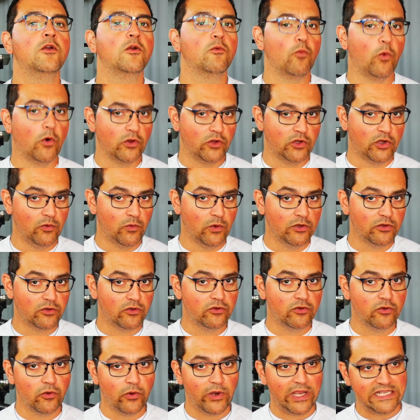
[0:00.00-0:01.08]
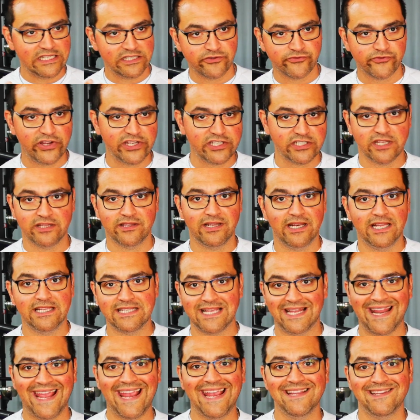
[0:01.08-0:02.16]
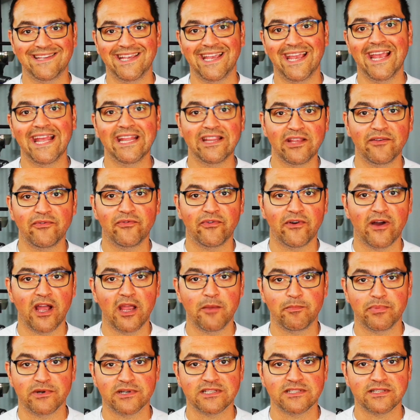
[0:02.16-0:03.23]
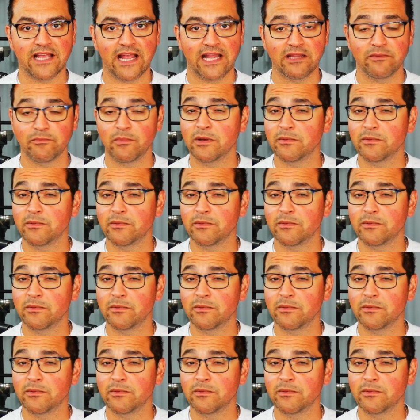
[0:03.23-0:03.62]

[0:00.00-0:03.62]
What you want to do is reach at least an 80-85%,